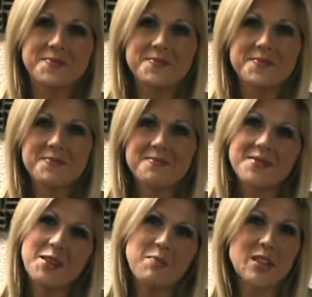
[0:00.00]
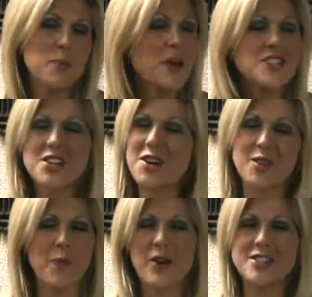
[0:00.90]
but the picture the
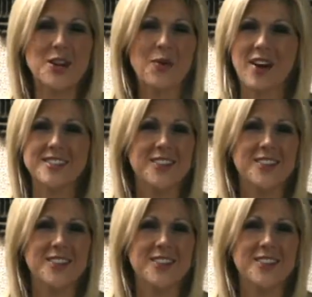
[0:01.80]
picture works